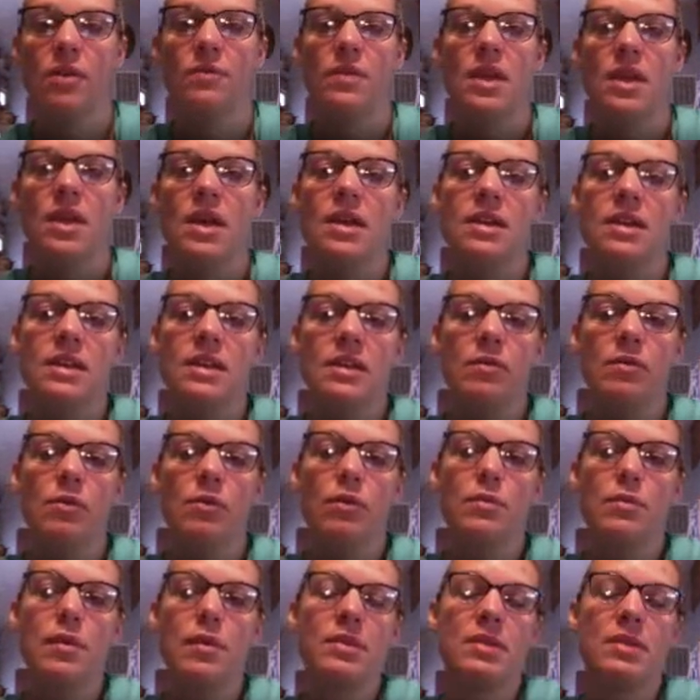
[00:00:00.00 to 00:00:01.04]
And
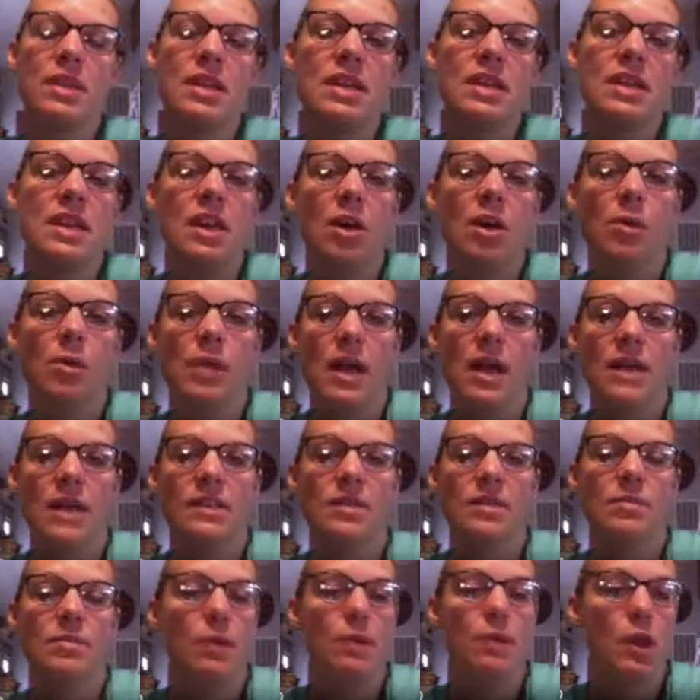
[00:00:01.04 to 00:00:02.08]
remember that neoplasm,